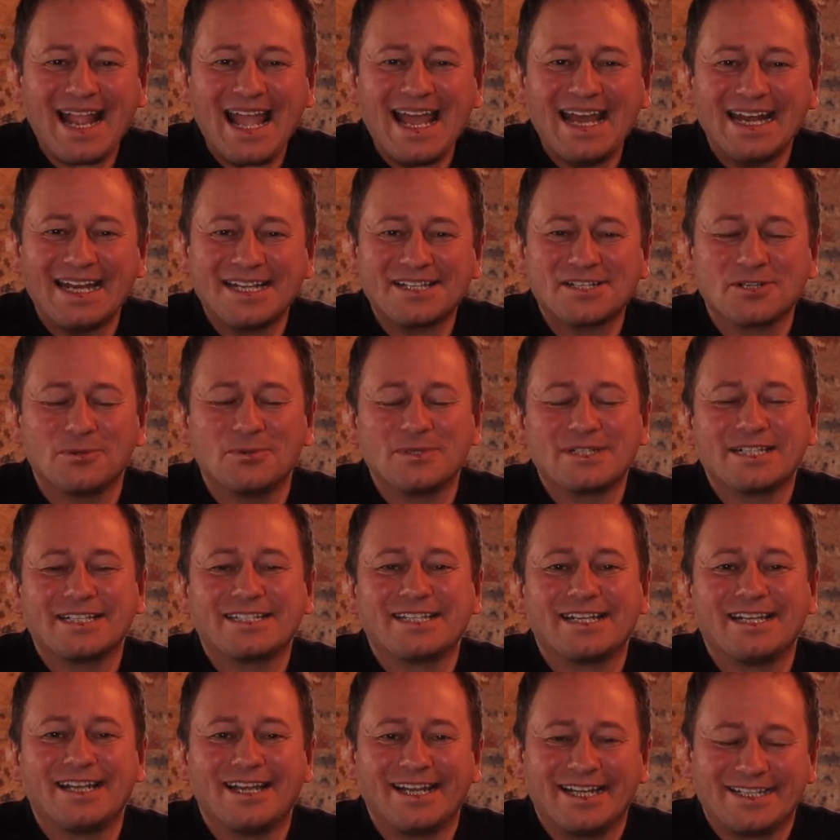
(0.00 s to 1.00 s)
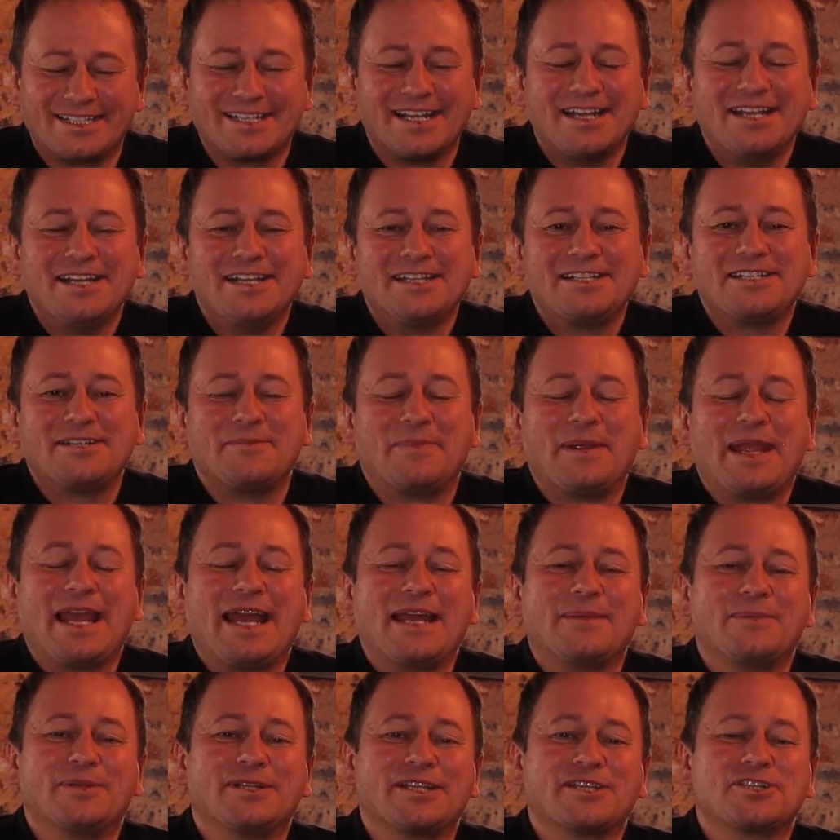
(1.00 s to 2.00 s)
and it's always a delight to be
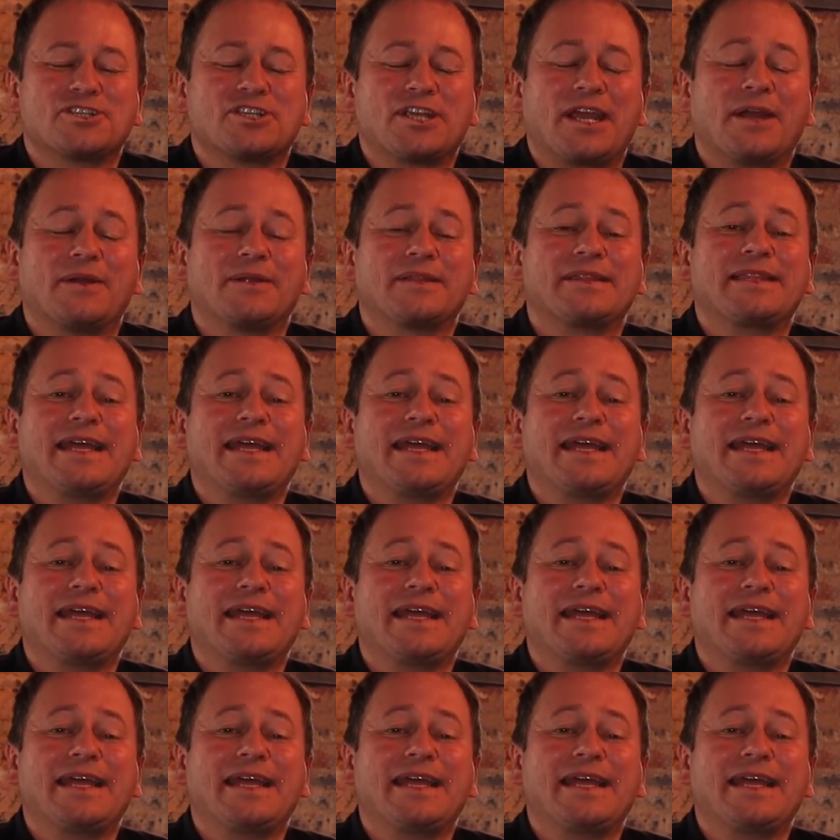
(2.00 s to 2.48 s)
able to share it.